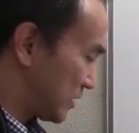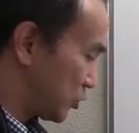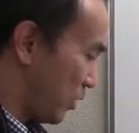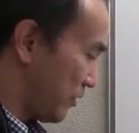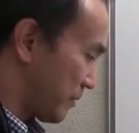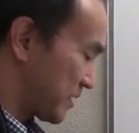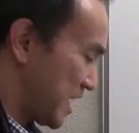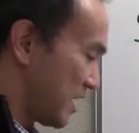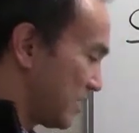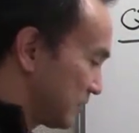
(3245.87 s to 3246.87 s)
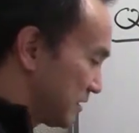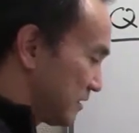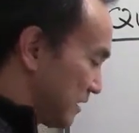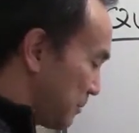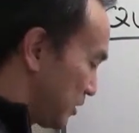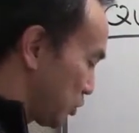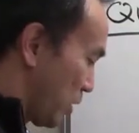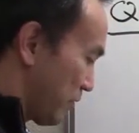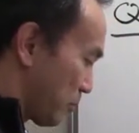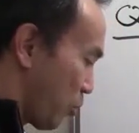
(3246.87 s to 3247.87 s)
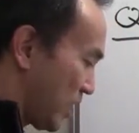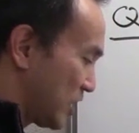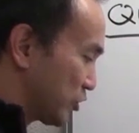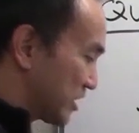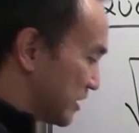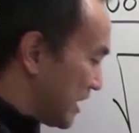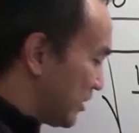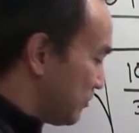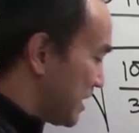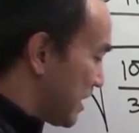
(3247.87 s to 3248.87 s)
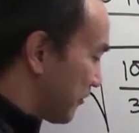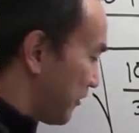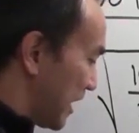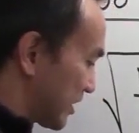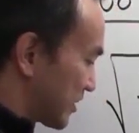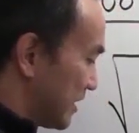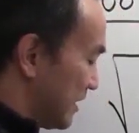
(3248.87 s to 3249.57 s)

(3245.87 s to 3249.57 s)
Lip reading: Square root of 100 need to be done first.